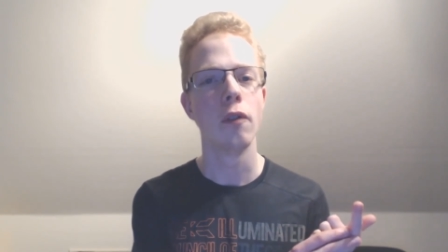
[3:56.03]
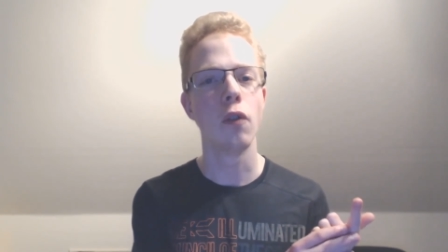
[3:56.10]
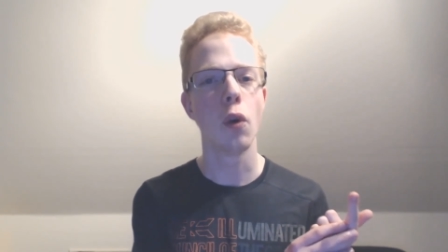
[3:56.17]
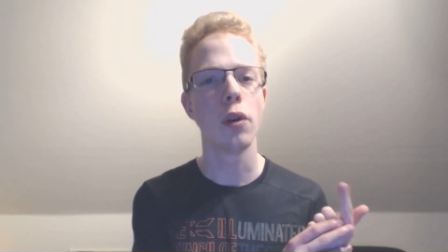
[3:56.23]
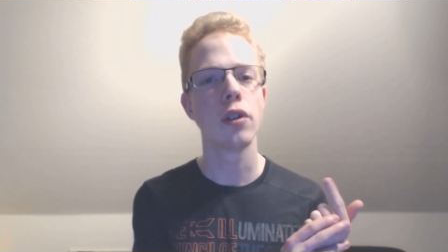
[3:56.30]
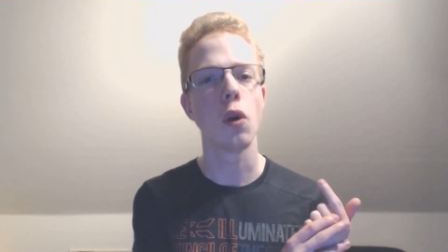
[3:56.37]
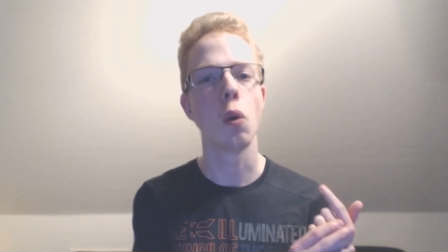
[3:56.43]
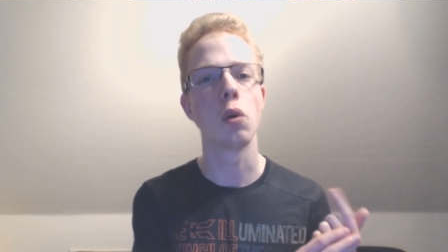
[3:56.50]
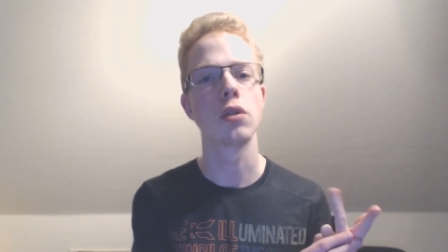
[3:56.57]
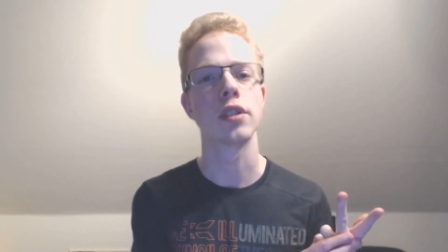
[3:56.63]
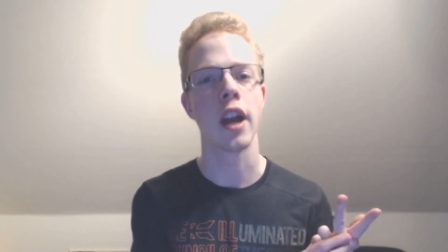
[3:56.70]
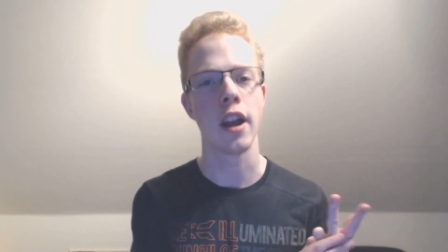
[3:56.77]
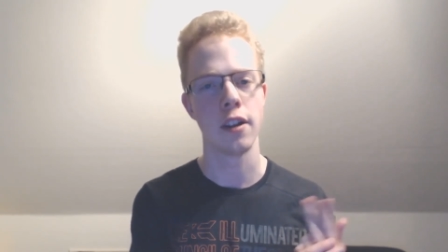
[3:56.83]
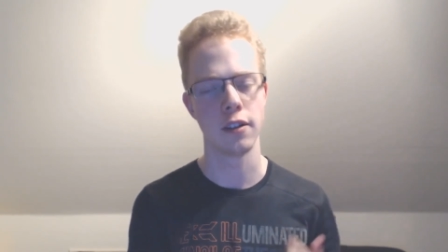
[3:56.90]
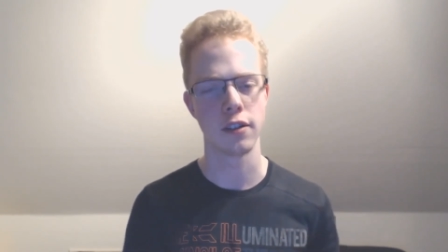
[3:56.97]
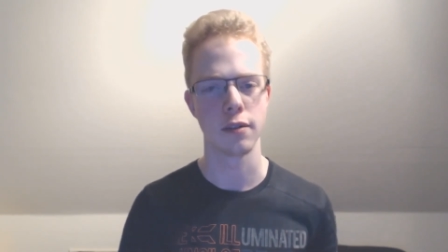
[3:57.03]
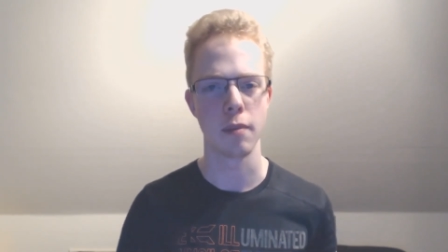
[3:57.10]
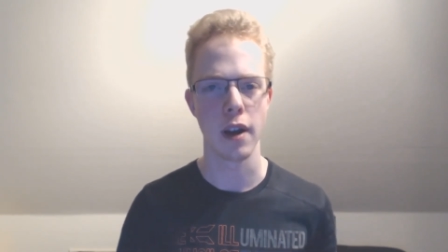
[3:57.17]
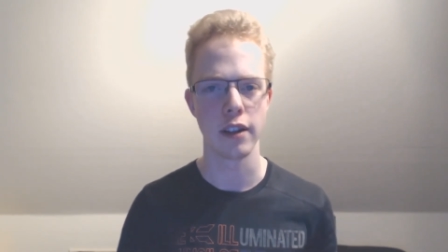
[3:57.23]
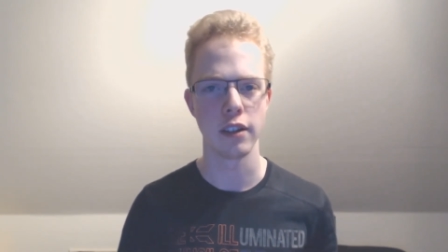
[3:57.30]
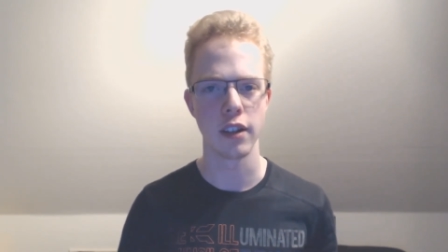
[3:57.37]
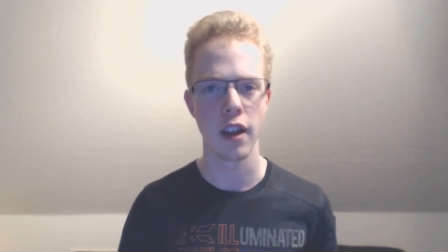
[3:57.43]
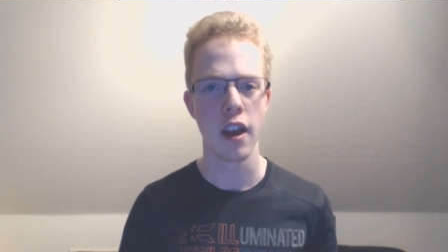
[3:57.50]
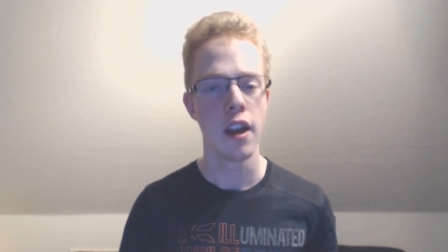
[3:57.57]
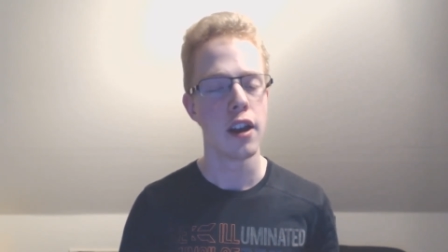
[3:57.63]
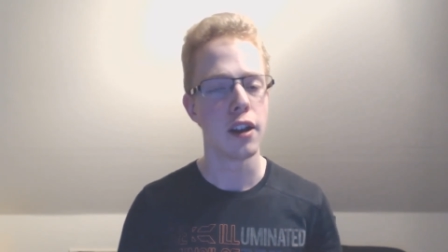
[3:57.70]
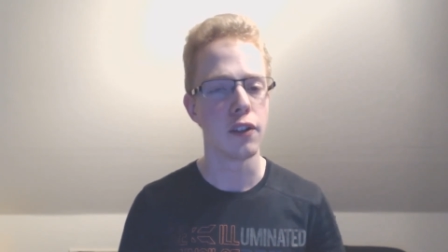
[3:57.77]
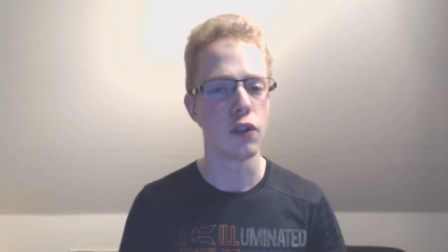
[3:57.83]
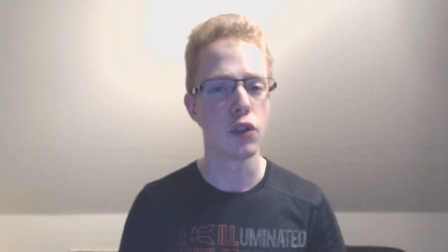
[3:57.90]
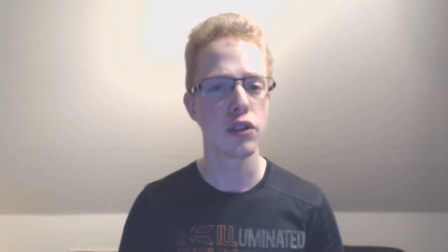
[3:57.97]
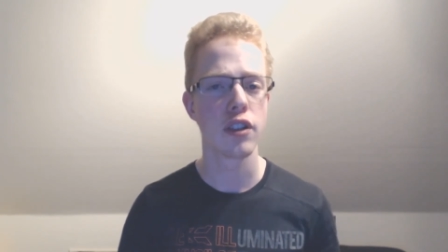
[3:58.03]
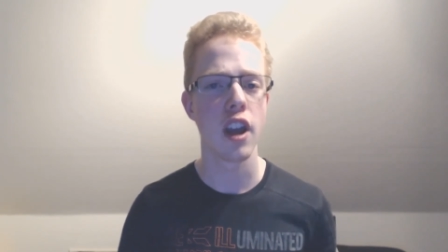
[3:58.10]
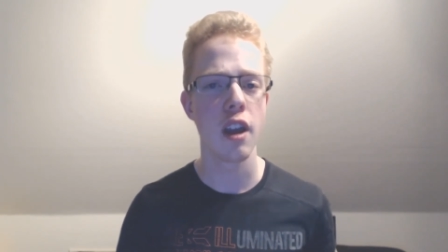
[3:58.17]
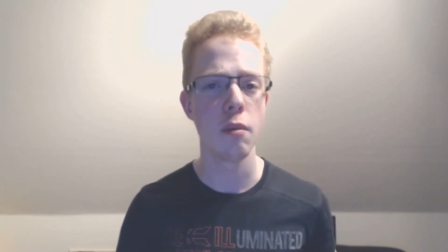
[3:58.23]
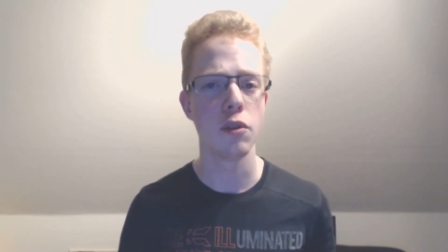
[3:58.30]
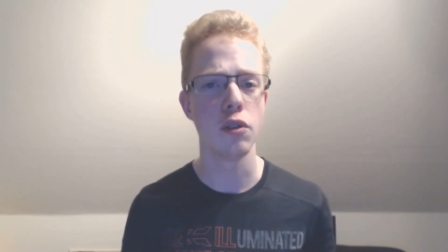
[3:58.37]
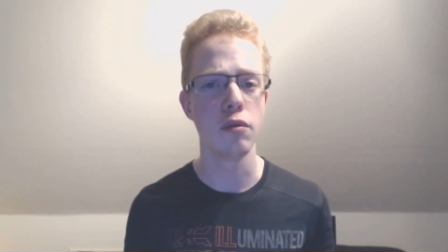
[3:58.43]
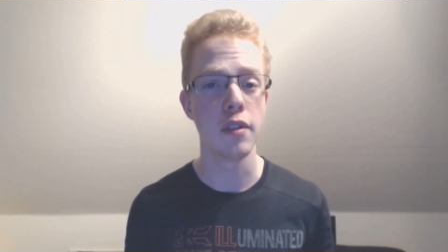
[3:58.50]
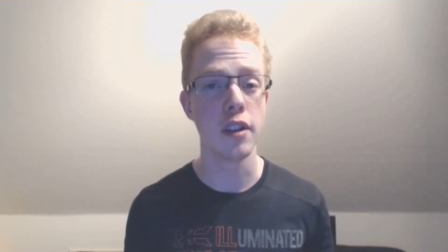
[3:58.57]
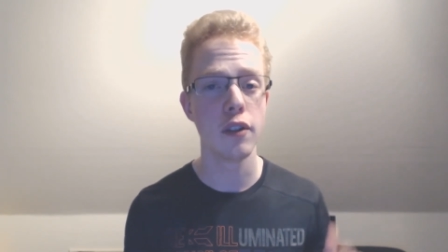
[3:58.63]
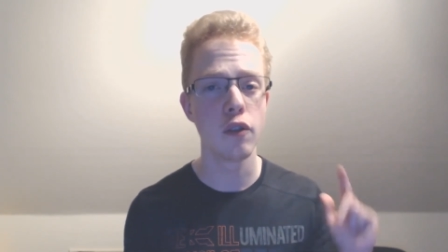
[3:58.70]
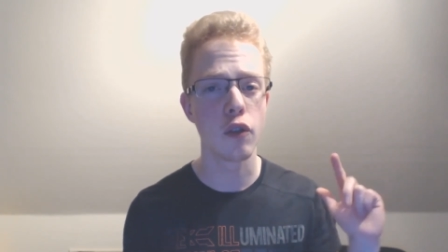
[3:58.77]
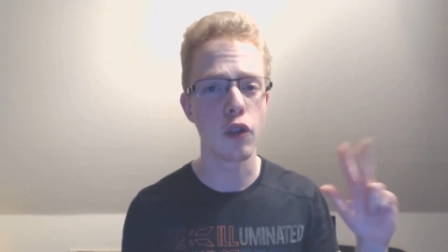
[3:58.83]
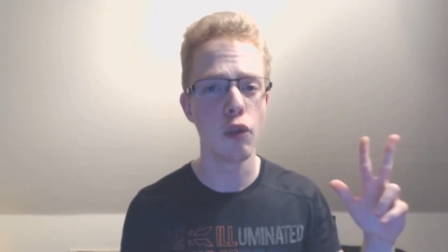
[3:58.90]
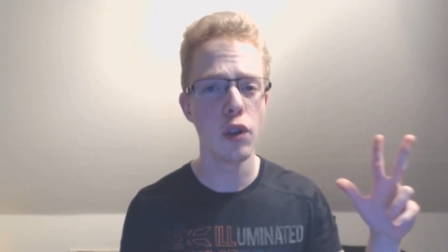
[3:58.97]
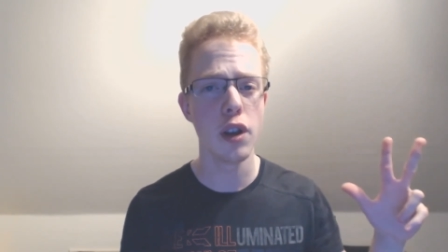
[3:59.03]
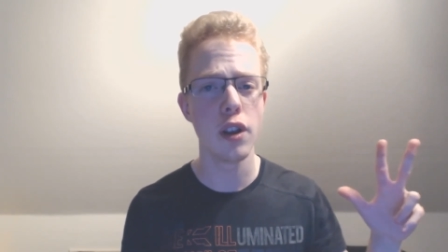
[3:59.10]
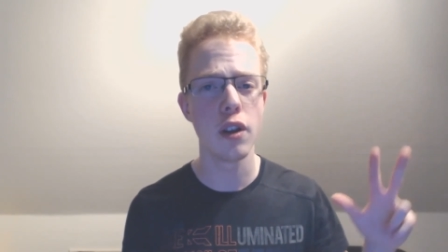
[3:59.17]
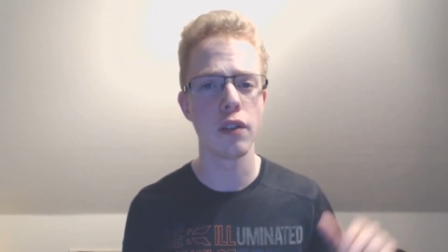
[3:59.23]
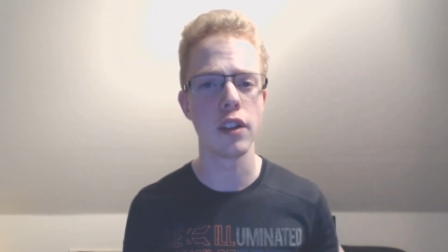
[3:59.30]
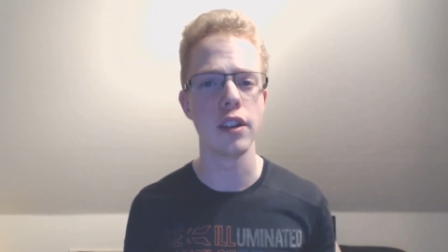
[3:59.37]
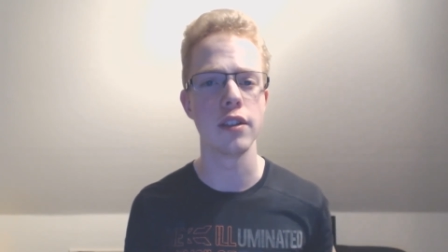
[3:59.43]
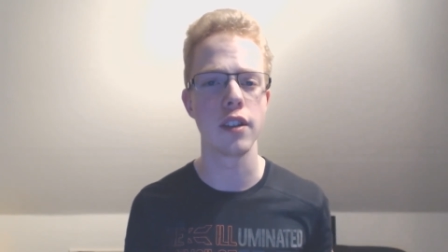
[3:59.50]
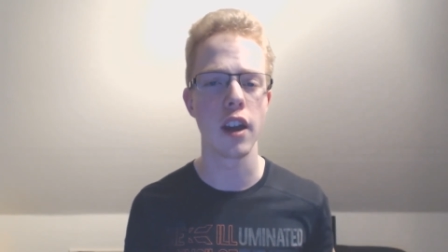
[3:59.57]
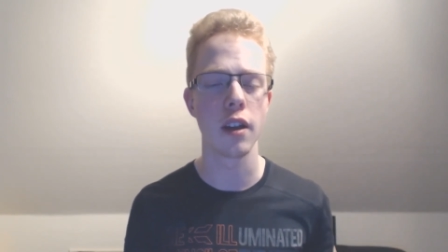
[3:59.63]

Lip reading: void, or chaos magic. In the first game, you needed 3 of these